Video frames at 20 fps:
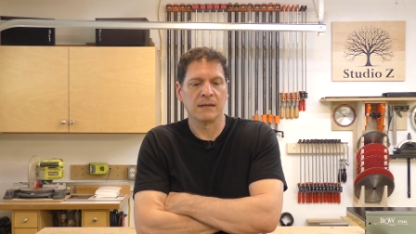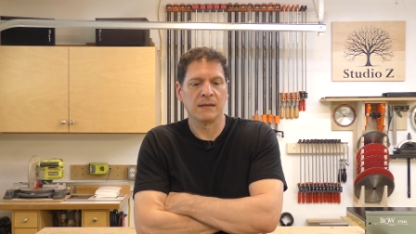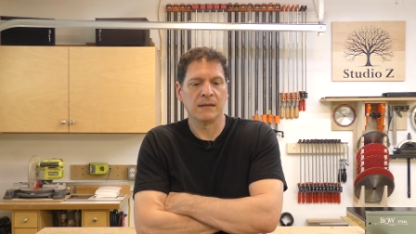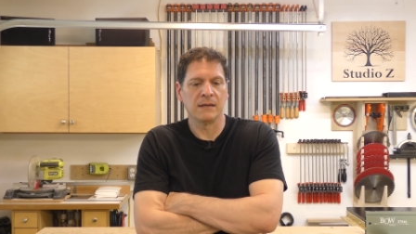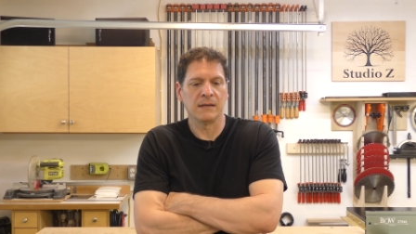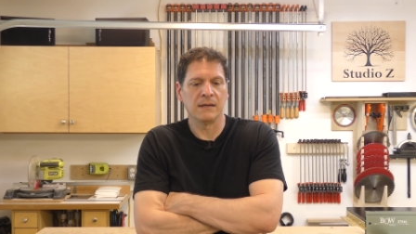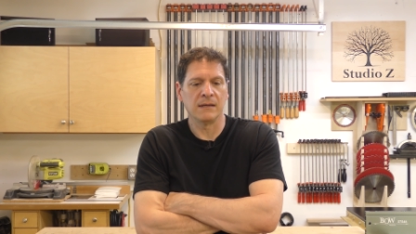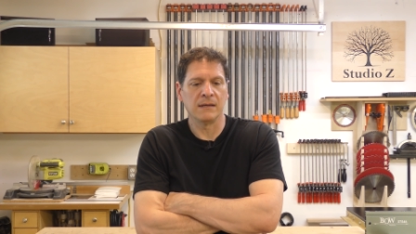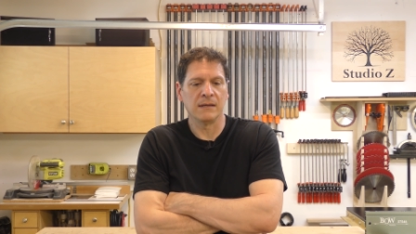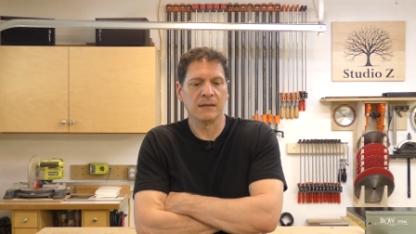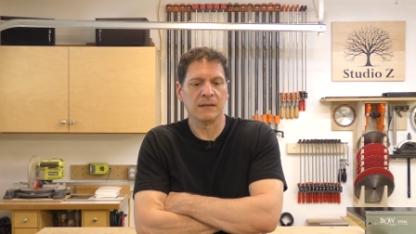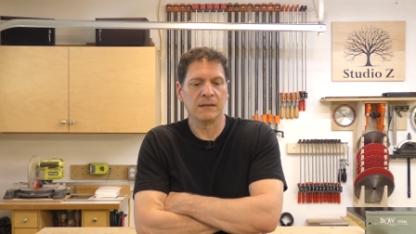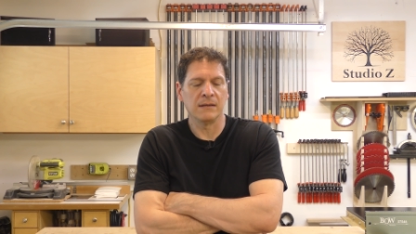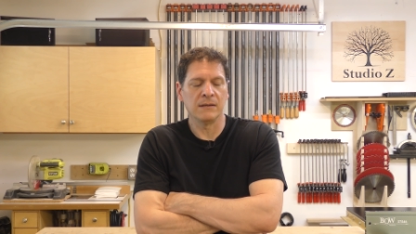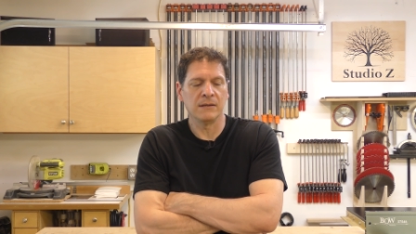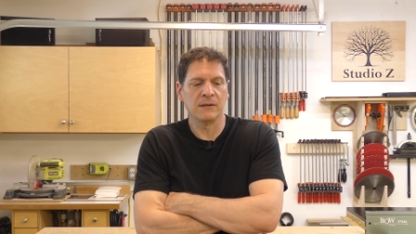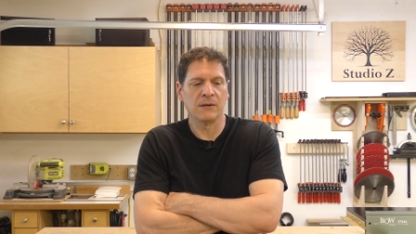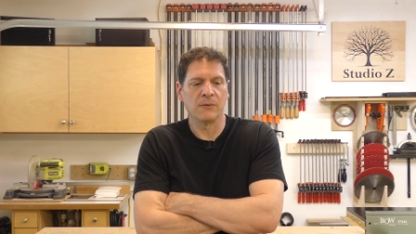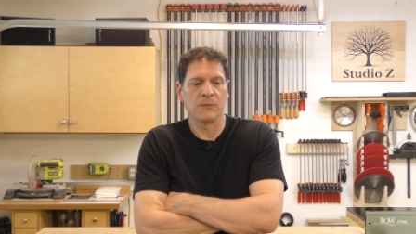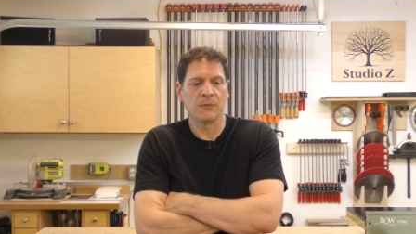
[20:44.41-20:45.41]
eh,
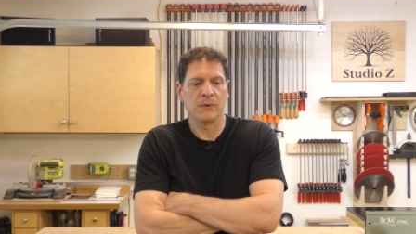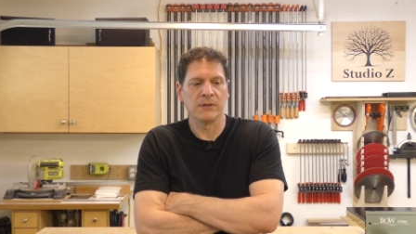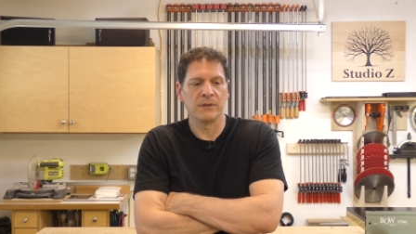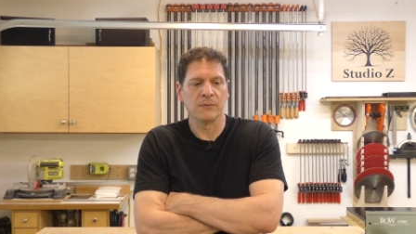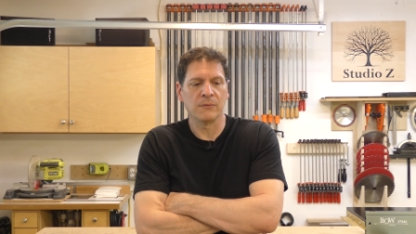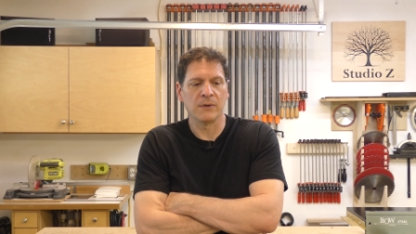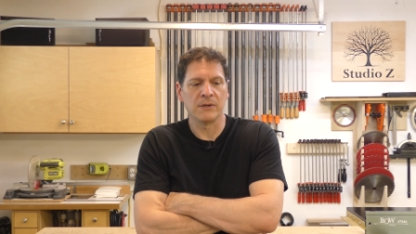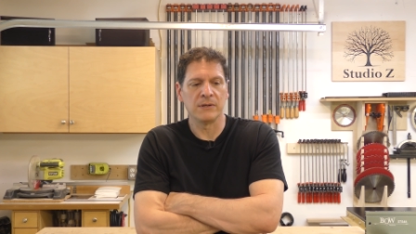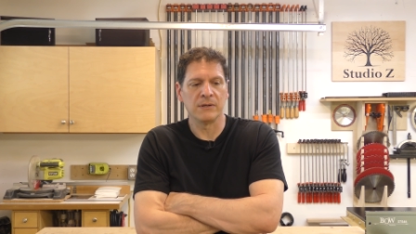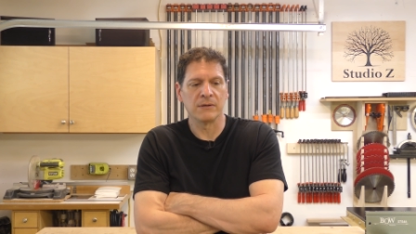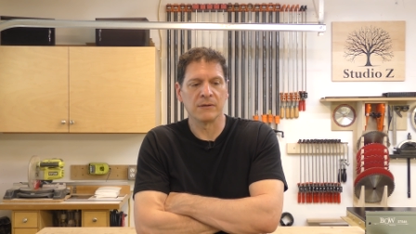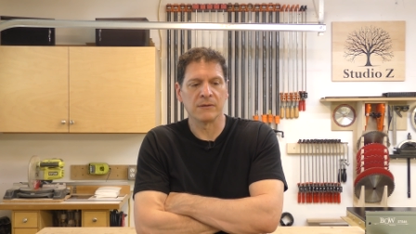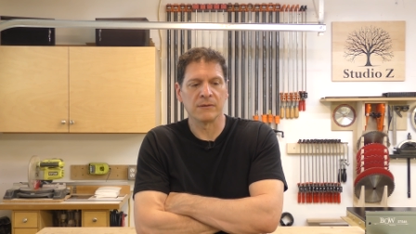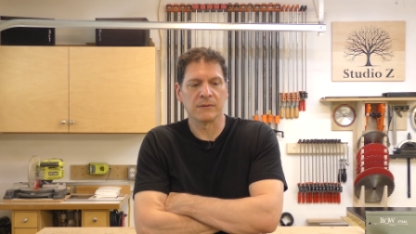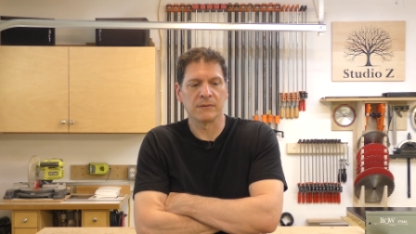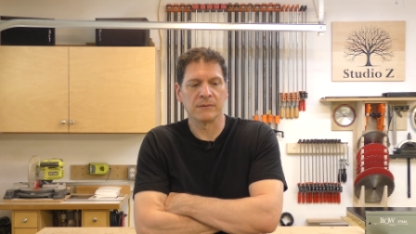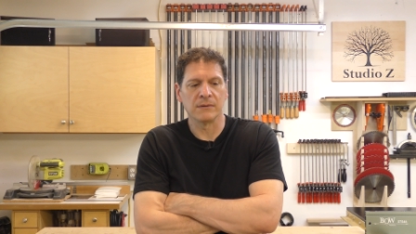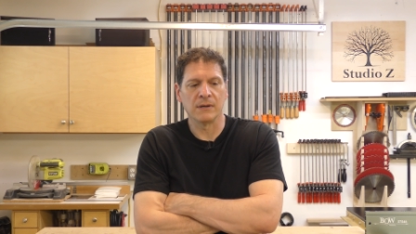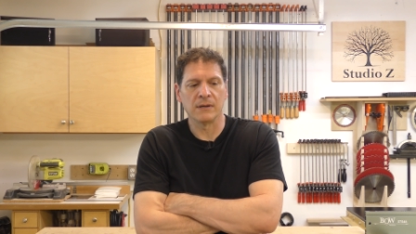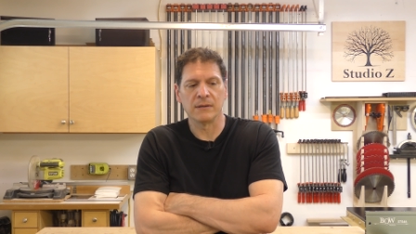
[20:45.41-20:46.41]
you know, when, when
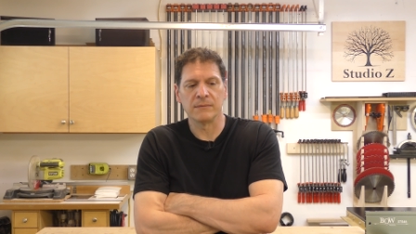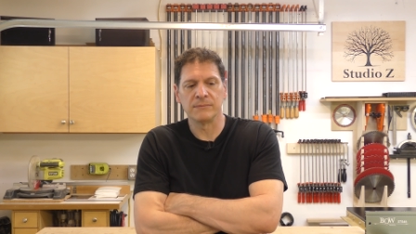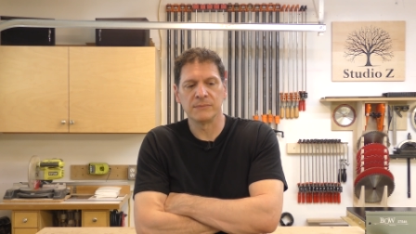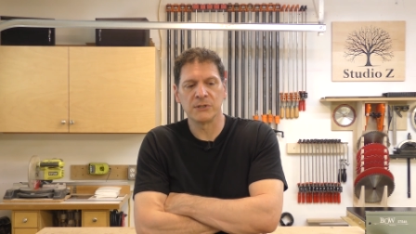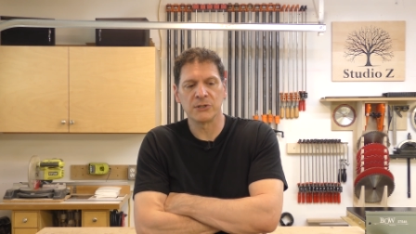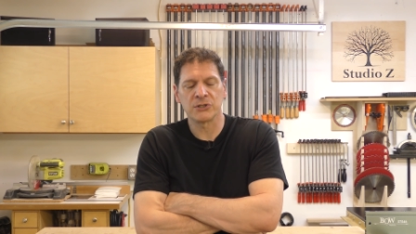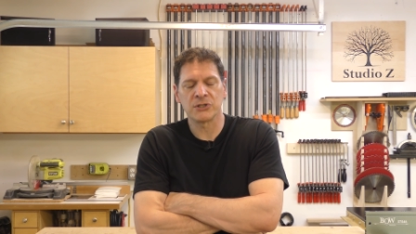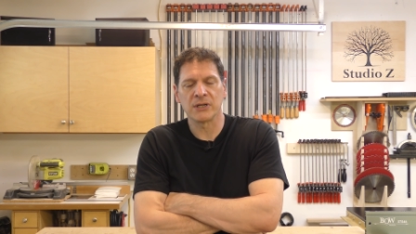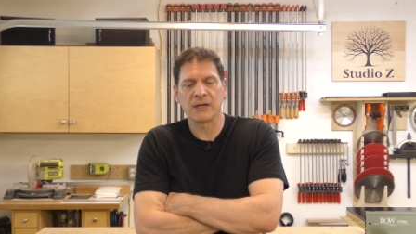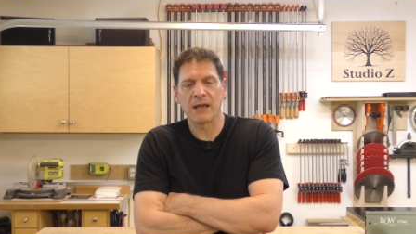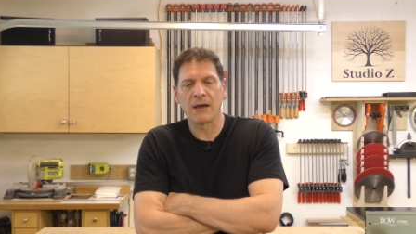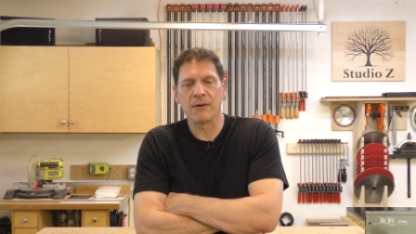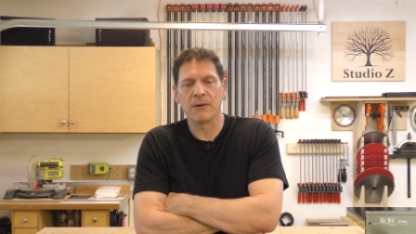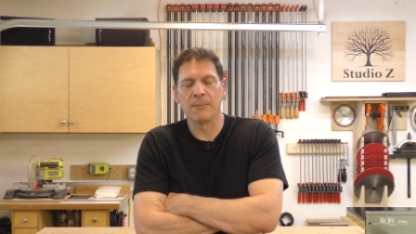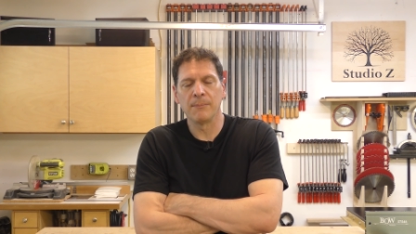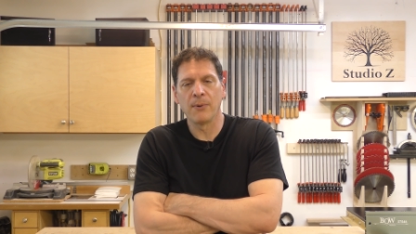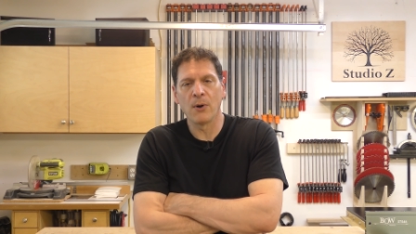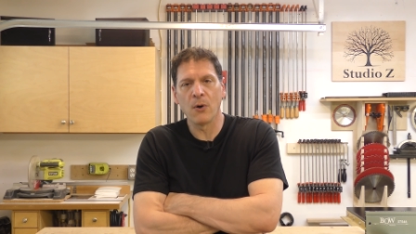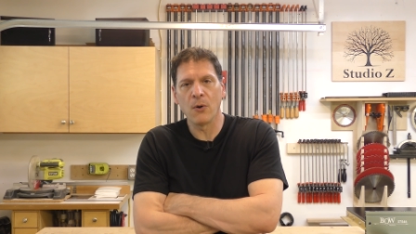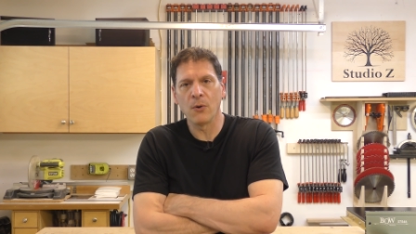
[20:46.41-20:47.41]
you're uh, dishing out
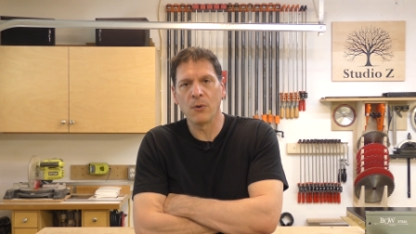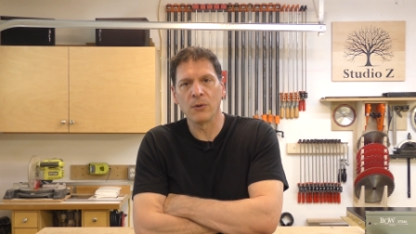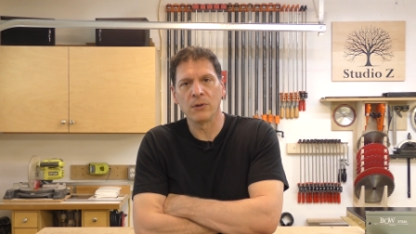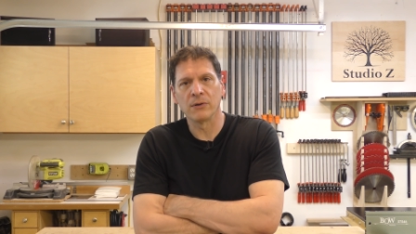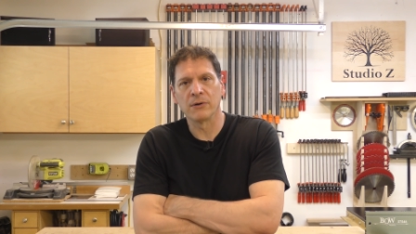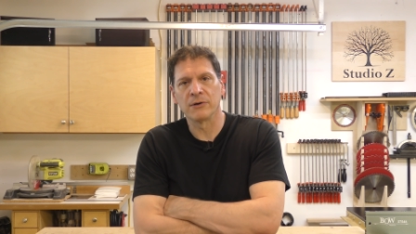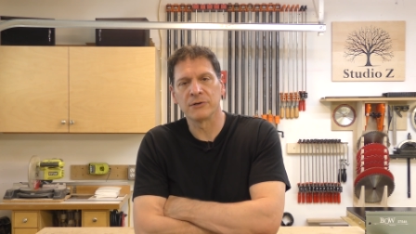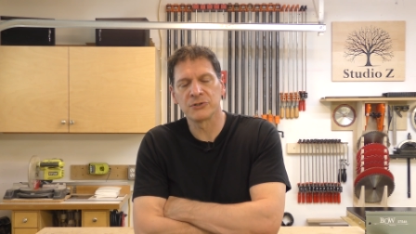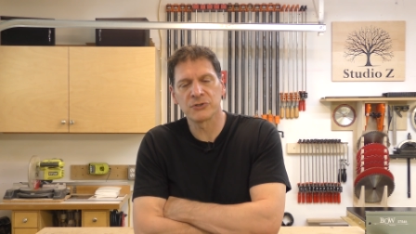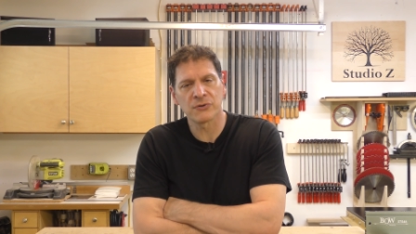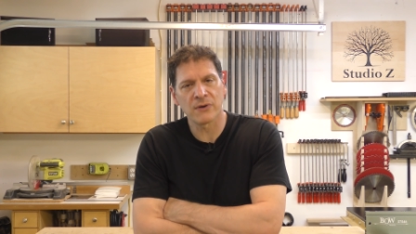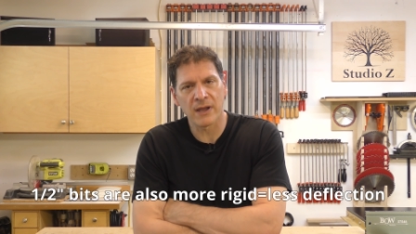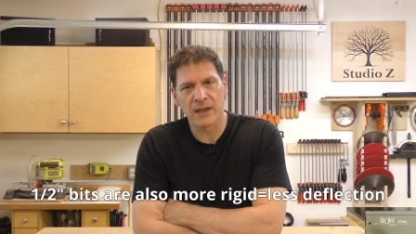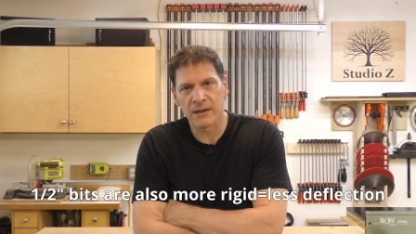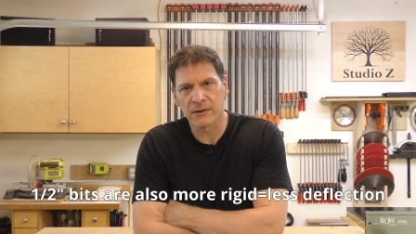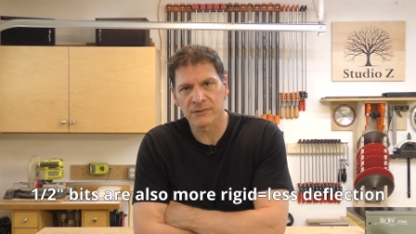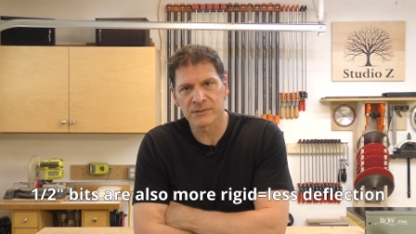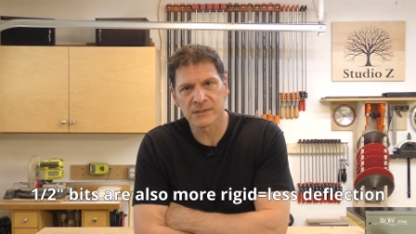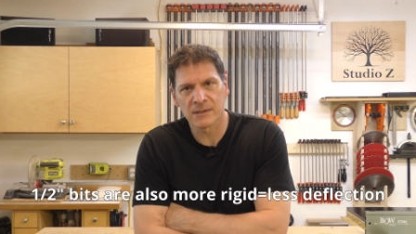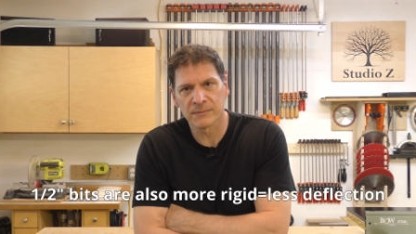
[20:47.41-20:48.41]
a bowl or a
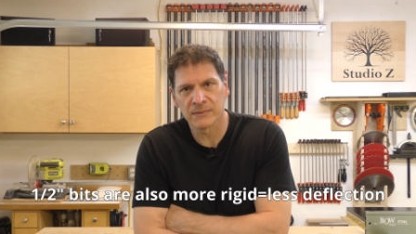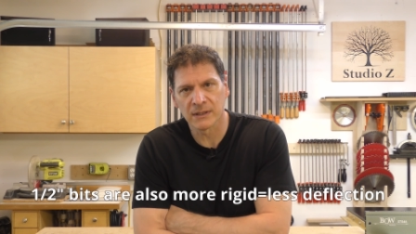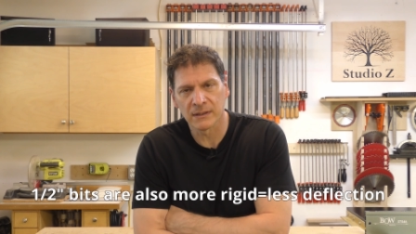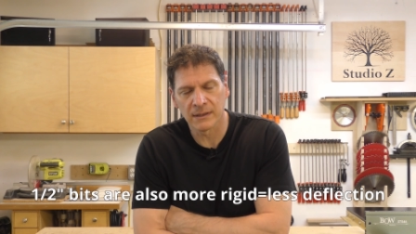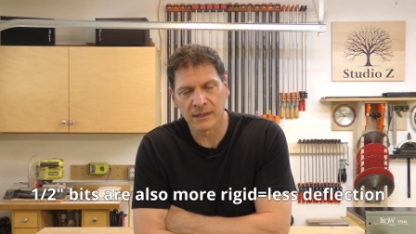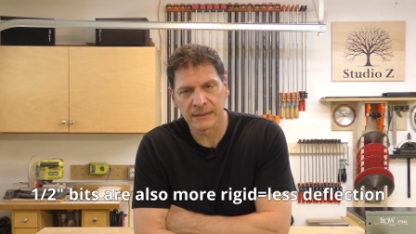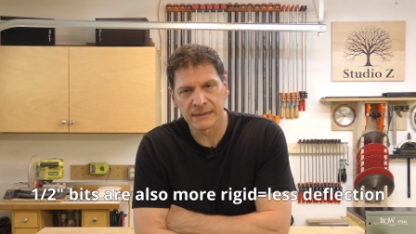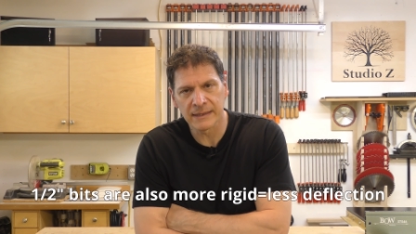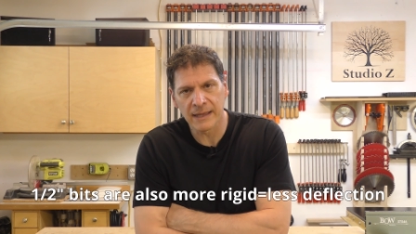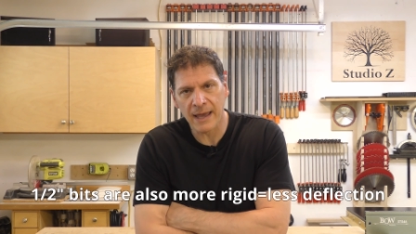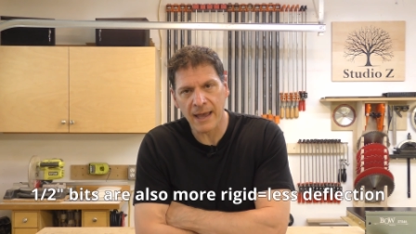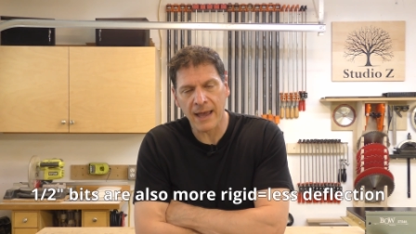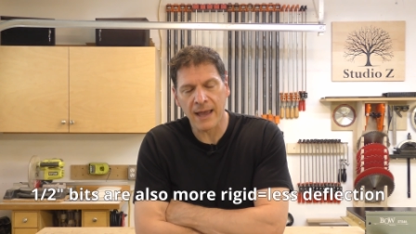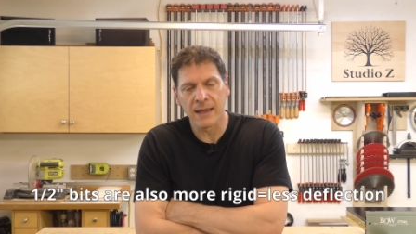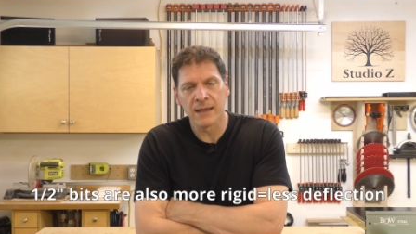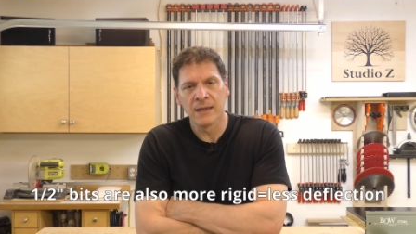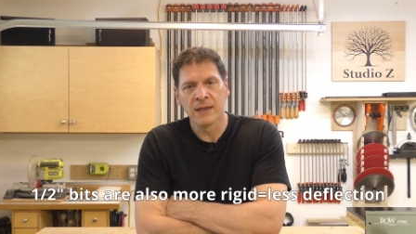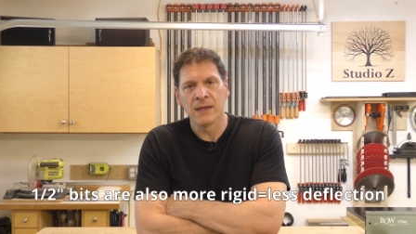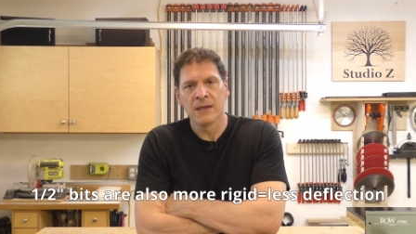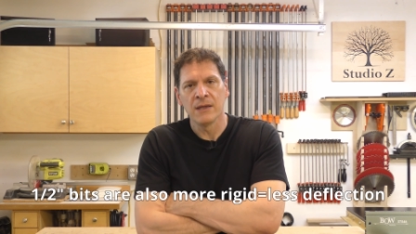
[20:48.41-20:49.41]
tray or something like that,